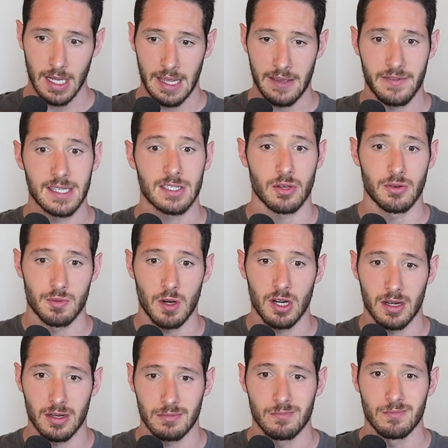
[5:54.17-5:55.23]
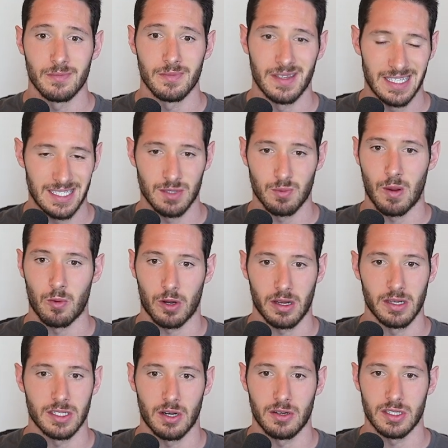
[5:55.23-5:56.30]
if this goes wrong, this is when we're going
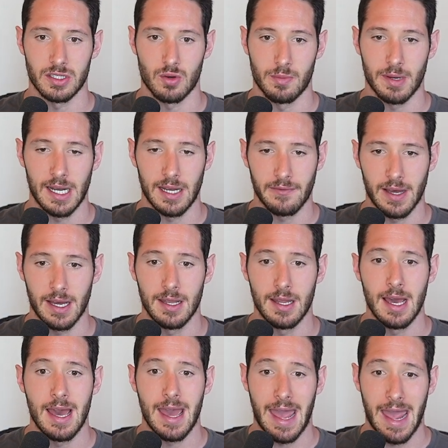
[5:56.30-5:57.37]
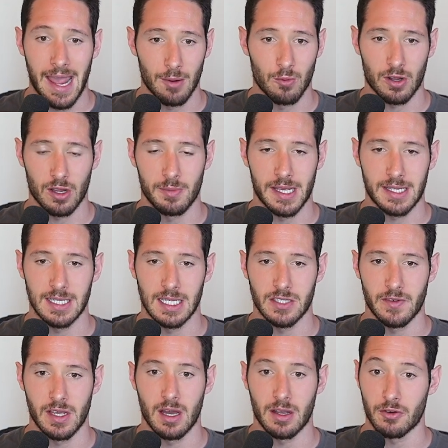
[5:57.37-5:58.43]
to start to store body fat, and we're going to be
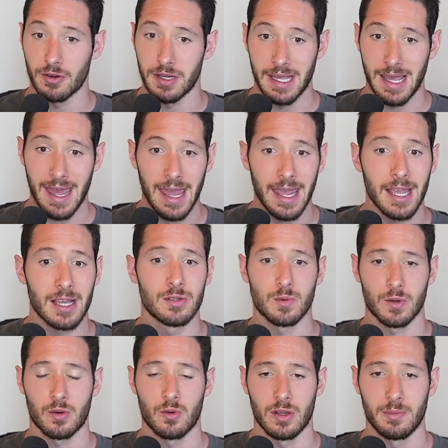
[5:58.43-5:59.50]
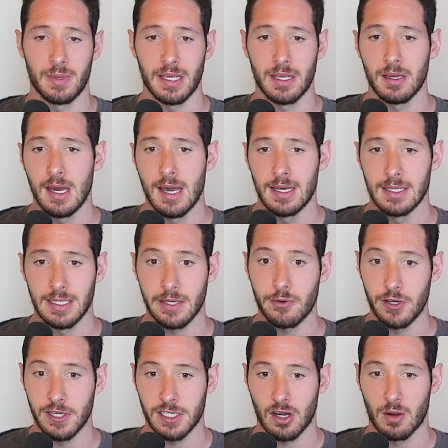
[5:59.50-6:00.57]
excessively hungry, and we're going to be
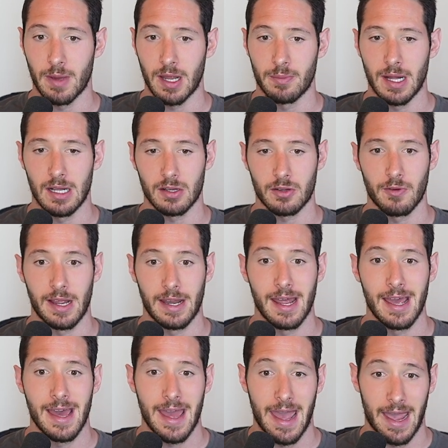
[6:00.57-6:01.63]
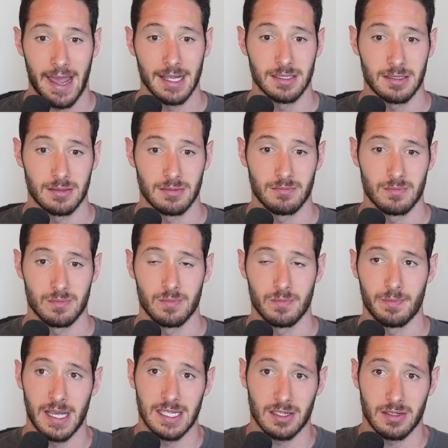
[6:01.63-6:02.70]
decreasing our metabolic rate and
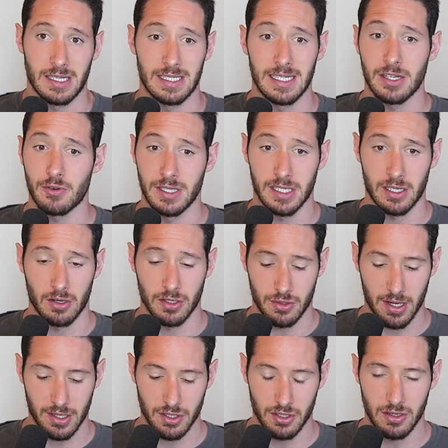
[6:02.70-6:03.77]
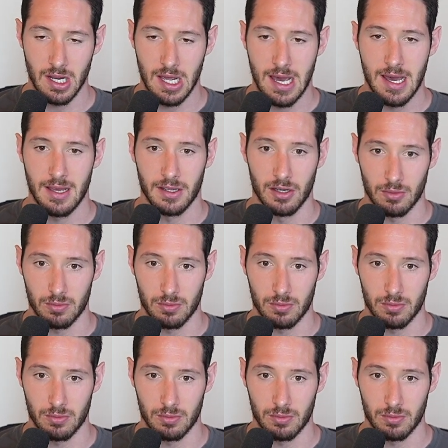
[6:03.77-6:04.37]
basically decreasing our structure, you